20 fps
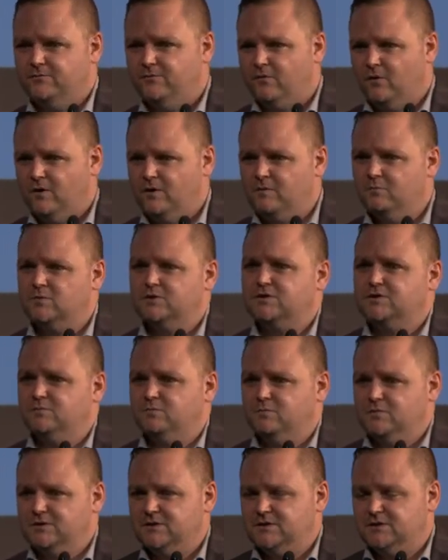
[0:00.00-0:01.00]
form
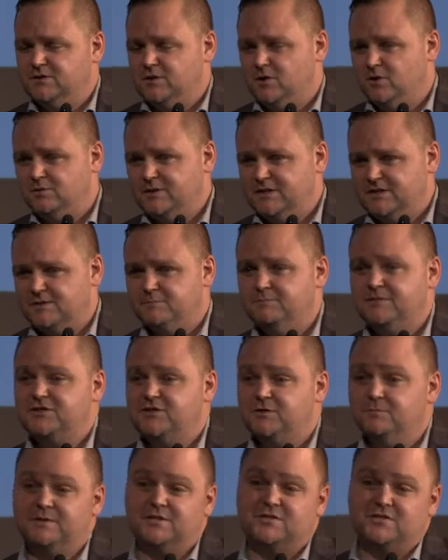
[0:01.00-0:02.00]
was known as
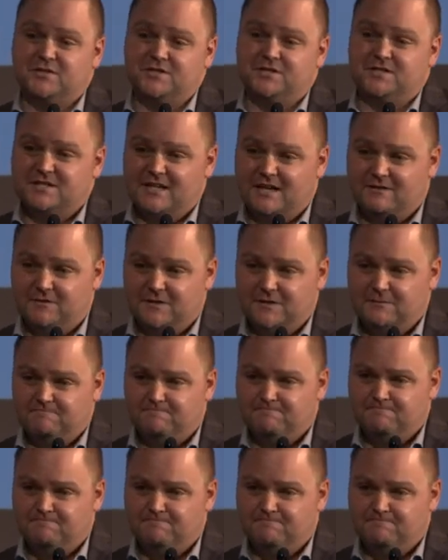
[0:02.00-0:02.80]
Mitsubishi 7.